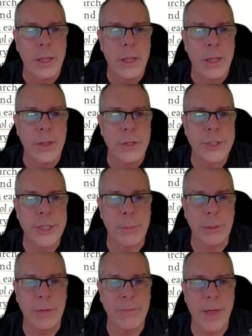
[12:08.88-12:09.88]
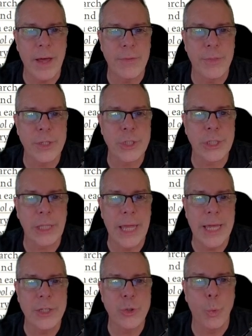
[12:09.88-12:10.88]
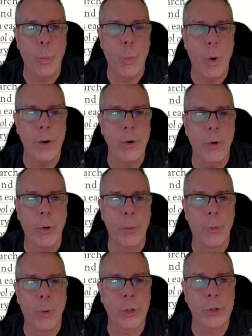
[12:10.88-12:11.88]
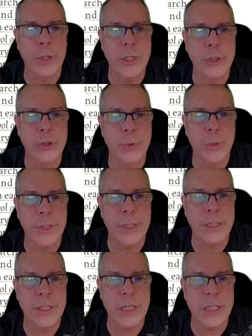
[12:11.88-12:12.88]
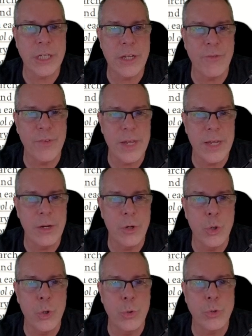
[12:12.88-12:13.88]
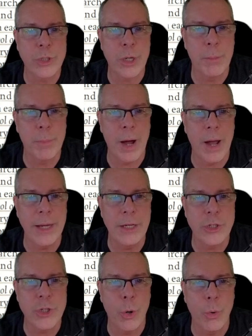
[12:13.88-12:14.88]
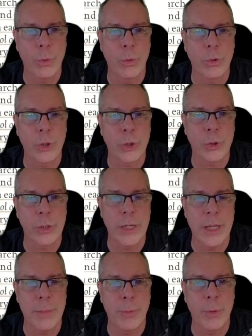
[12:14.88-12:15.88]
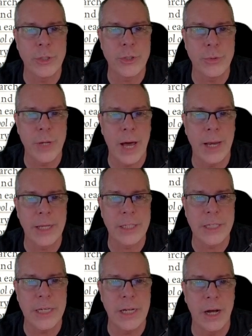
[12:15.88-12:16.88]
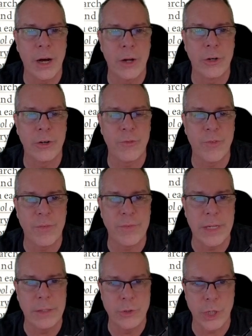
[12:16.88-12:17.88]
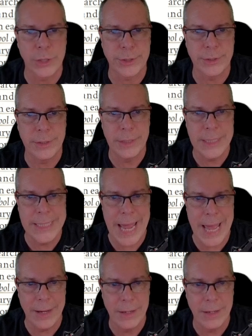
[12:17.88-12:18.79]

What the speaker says: symbol of death slays one or more creatures within 60 feet whose combined total current hit points do not exceed 150. Just dead.